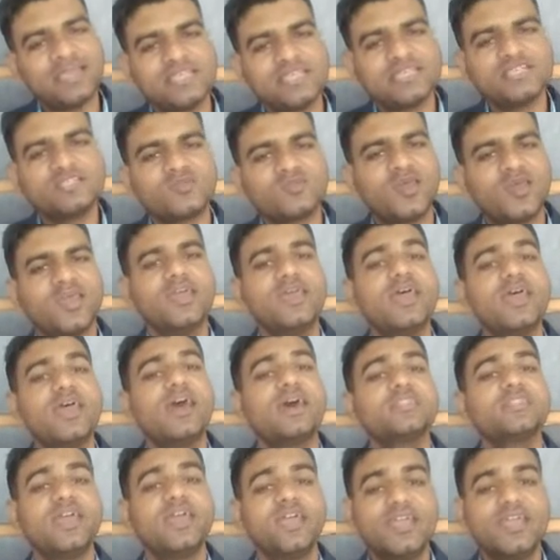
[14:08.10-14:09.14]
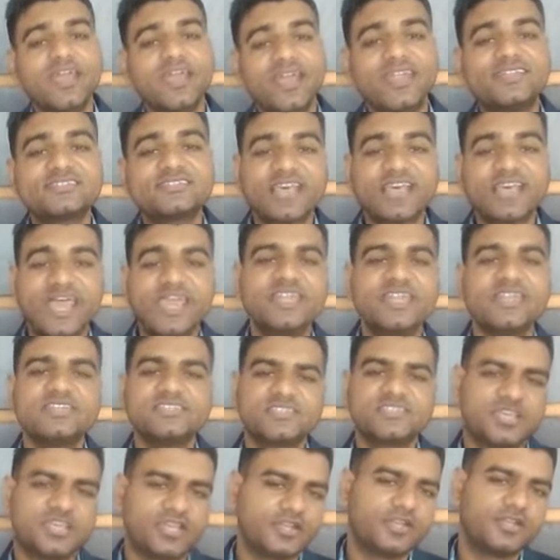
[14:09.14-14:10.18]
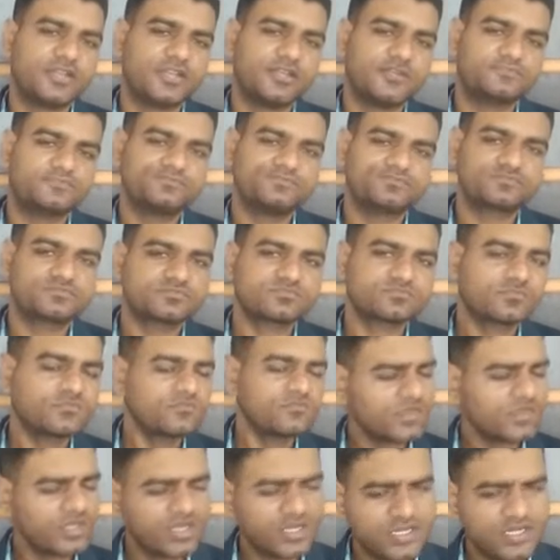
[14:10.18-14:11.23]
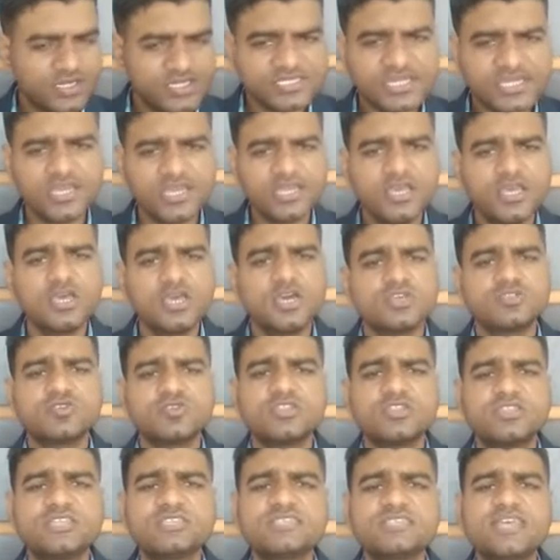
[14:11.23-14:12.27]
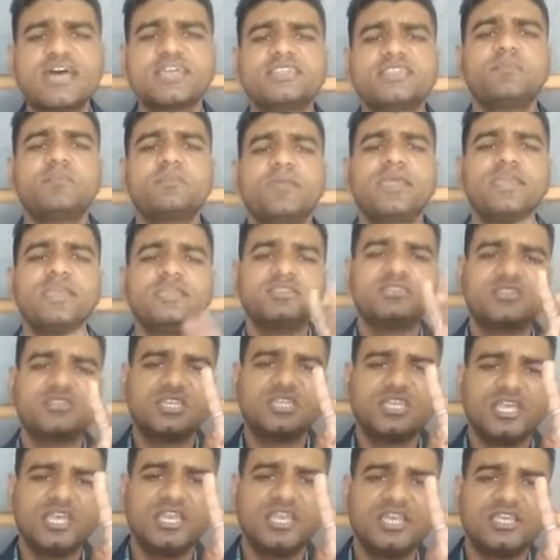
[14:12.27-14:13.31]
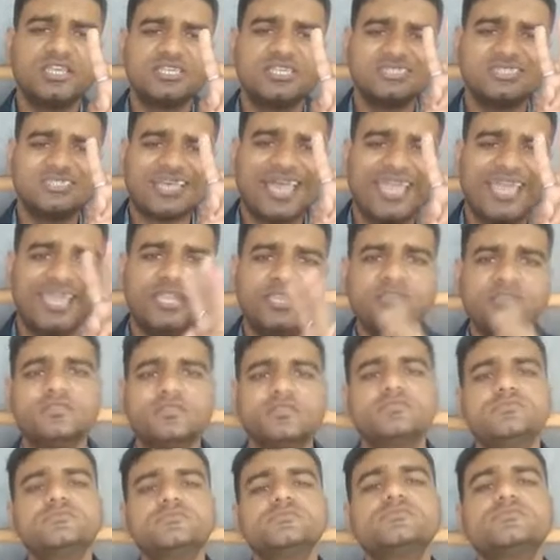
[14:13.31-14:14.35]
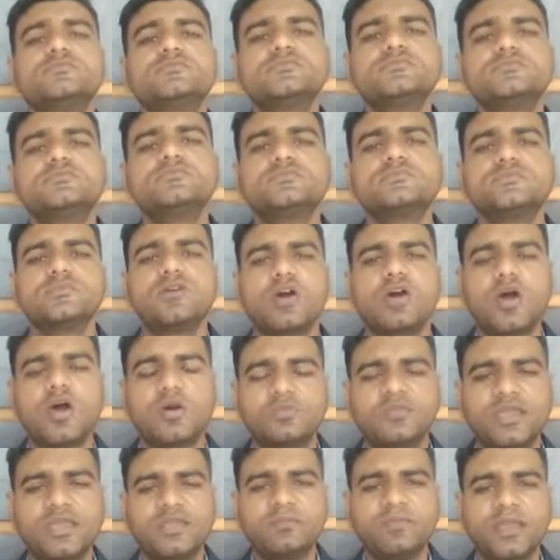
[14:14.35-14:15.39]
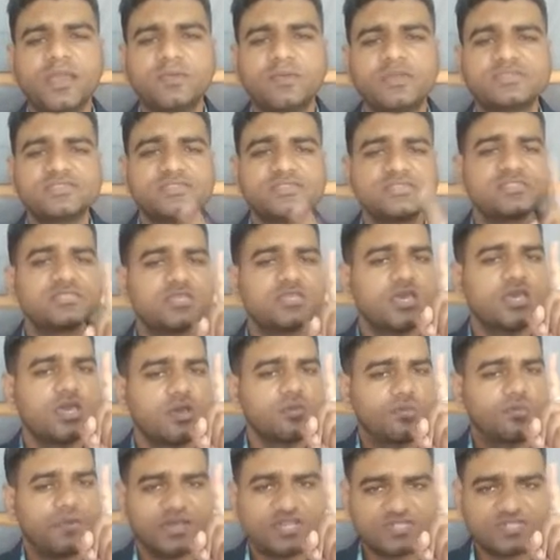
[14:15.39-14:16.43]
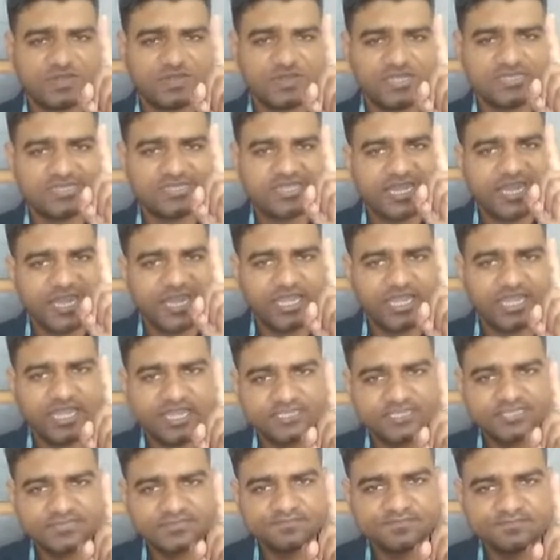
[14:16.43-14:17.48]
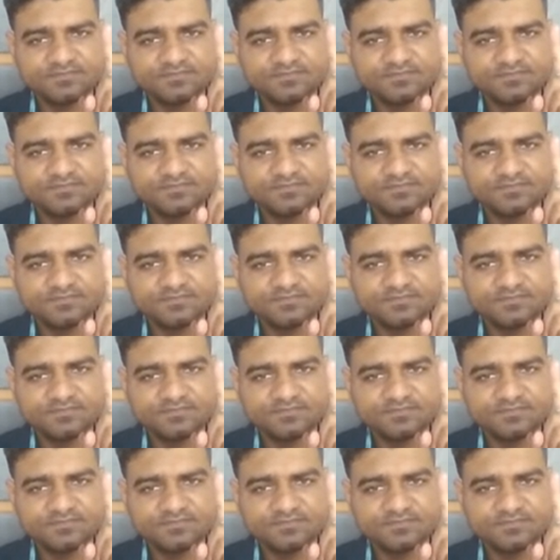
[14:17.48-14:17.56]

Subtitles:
this way the heat sign is generated. Understand? So these are the main three signs of the inflammations. First one is the redness,